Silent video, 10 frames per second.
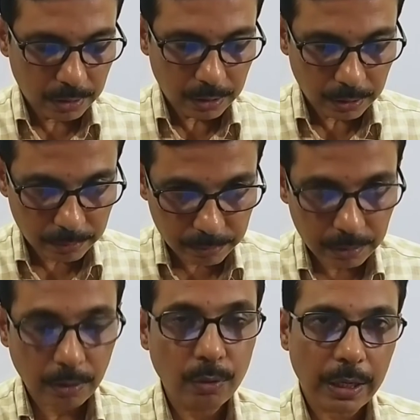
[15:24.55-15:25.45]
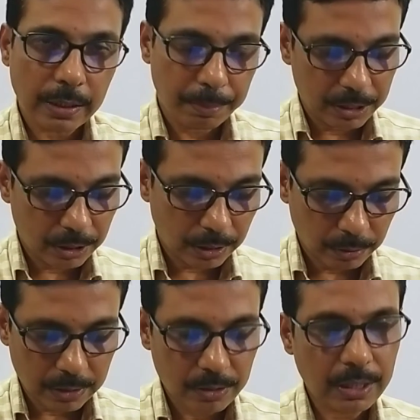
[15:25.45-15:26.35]
He look at the picture,
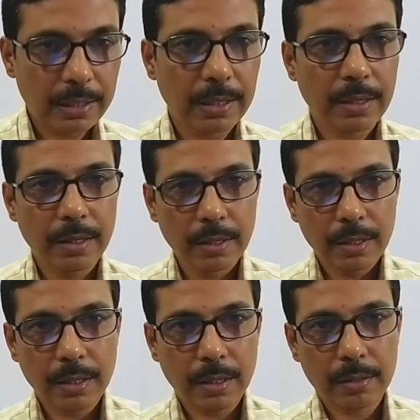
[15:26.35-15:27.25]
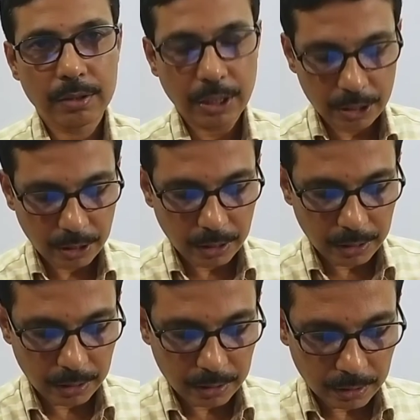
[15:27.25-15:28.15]
you can see the gesture
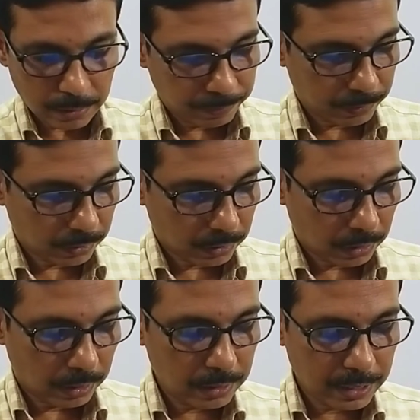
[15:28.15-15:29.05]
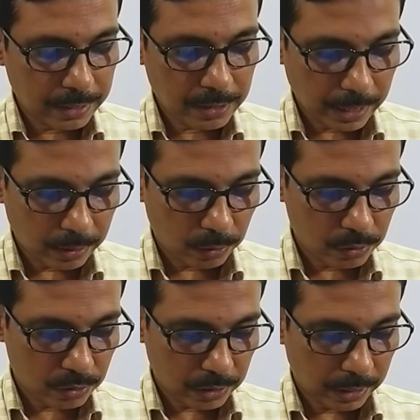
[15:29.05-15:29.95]
here. He sends
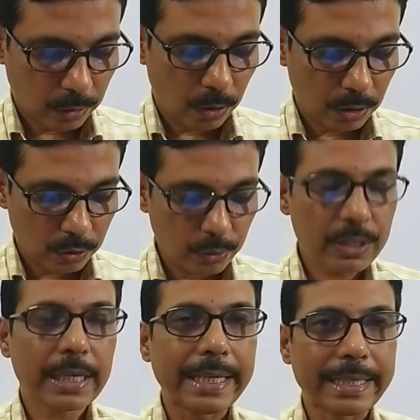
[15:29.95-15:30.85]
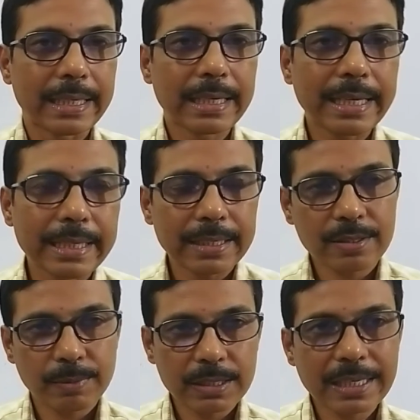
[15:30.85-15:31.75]
across a call to his kindred. Kindred
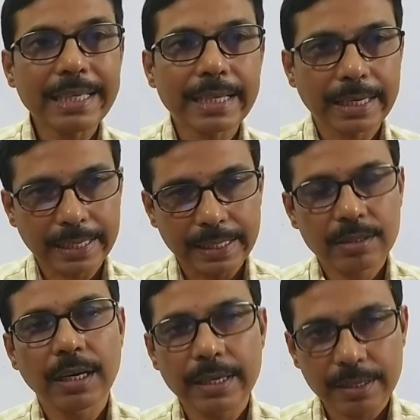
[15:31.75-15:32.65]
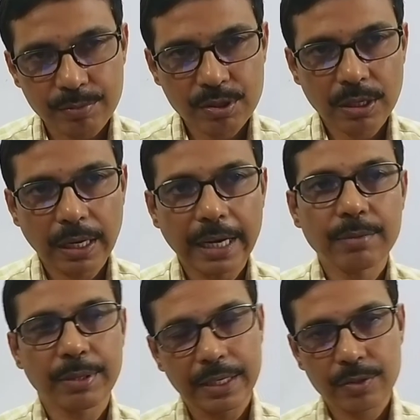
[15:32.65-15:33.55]
means kith and kin, relatives
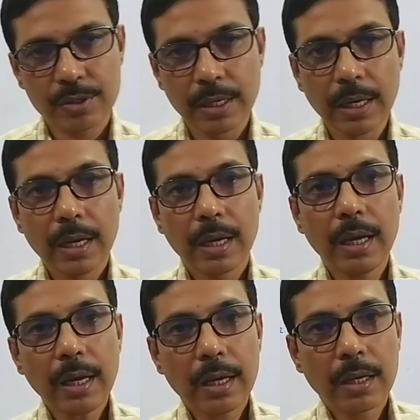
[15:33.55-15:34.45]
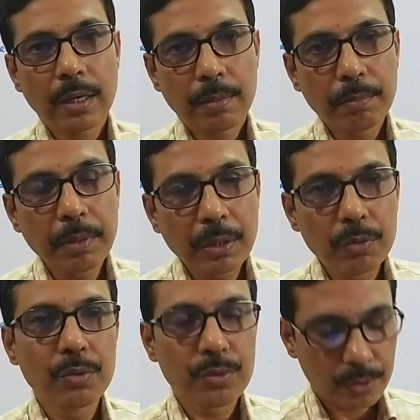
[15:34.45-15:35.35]
and friends. He
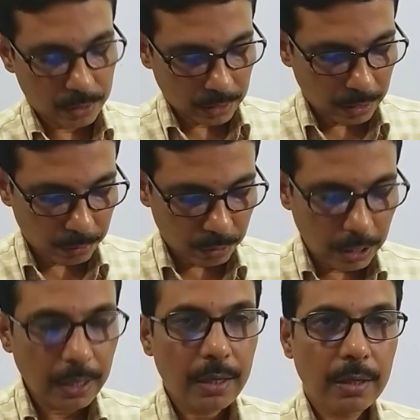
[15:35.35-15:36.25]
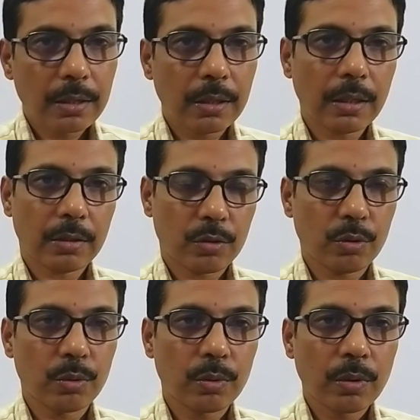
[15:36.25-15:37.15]
mews loudly
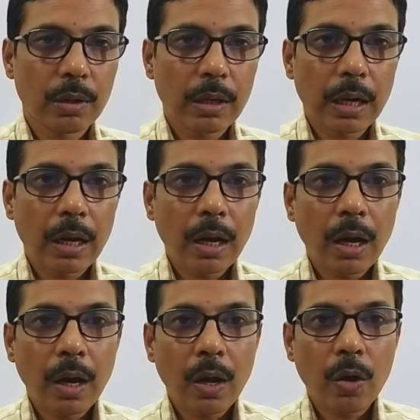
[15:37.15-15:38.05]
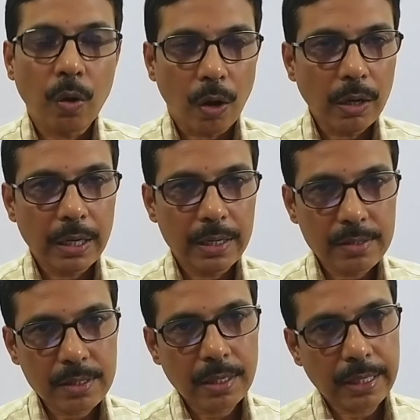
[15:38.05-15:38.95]
to call
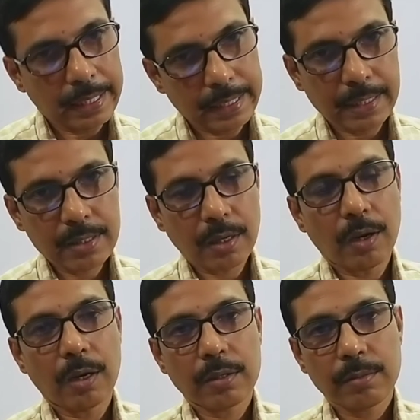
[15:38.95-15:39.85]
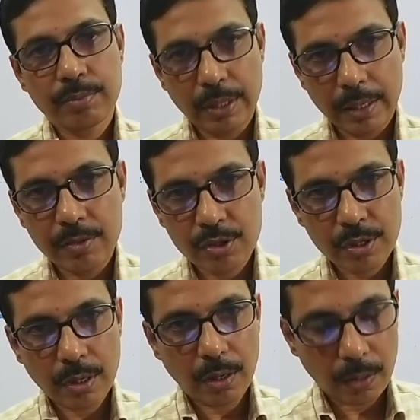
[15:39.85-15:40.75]
his kindreds or
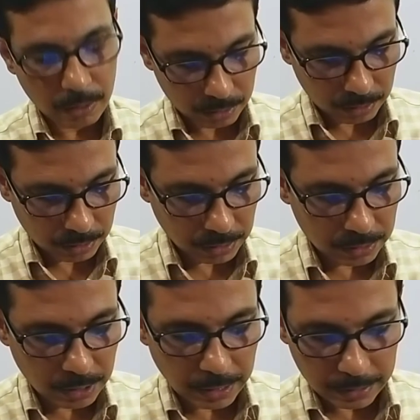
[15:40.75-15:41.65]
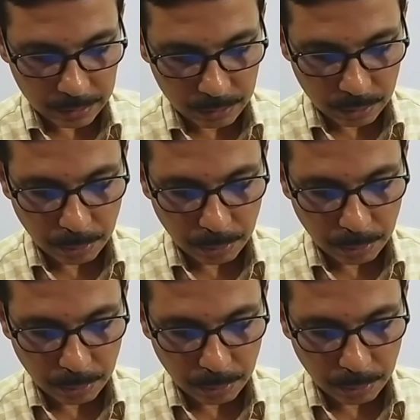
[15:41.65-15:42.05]
friends or his relatives.